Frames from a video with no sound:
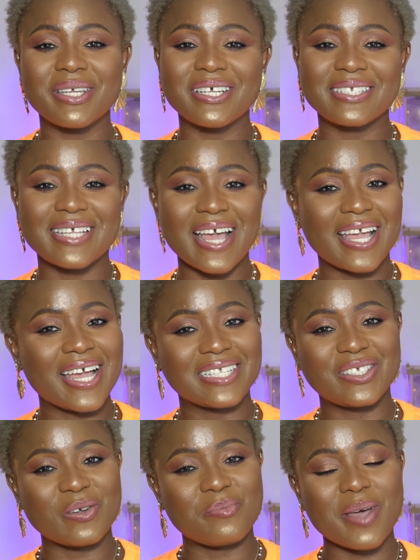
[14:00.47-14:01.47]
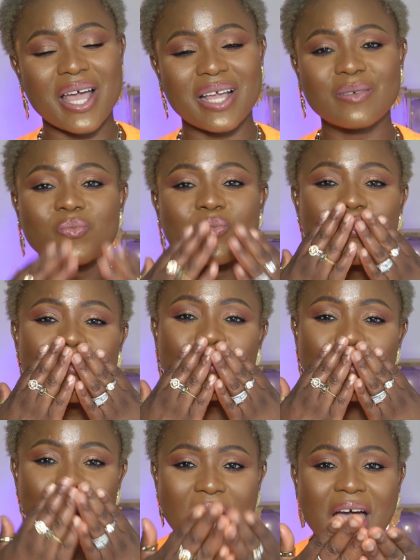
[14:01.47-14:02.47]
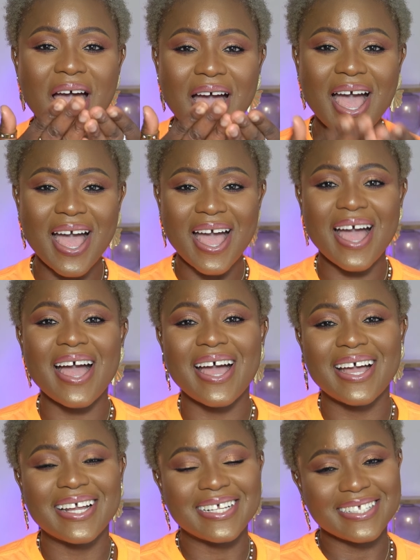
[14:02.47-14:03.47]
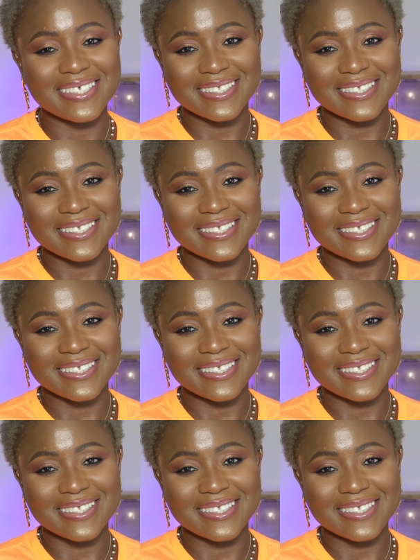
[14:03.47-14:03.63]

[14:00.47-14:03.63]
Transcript: because God got your back. Mwah.